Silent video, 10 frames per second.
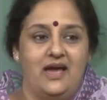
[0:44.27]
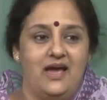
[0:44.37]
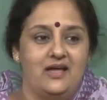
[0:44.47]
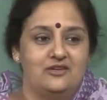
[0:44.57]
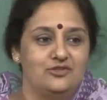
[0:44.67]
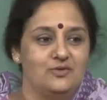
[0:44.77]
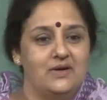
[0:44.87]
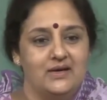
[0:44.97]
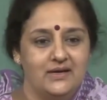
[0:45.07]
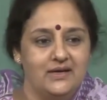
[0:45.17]
and you
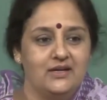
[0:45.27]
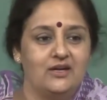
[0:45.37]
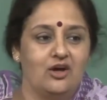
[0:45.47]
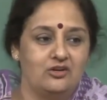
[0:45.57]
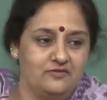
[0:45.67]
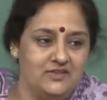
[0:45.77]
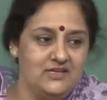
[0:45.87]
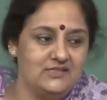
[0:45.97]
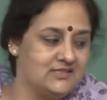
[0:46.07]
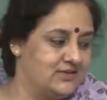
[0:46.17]
are learning a lot of
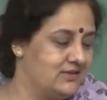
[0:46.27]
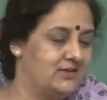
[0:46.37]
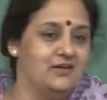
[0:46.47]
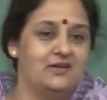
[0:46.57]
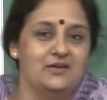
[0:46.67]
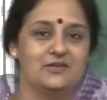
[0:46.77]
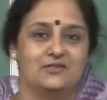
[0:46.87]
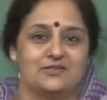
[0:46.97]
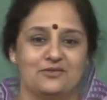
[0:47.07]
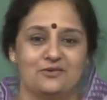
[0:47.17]
things here.
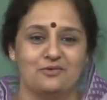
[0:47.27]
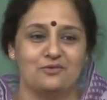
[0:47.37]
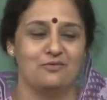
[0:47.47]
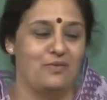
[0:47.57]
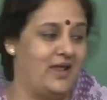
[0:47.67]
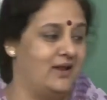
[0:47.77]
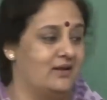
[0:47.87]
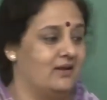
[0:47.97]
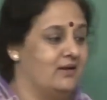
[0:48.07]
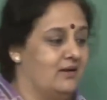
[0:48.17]
So,
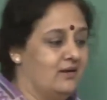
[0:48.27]
well,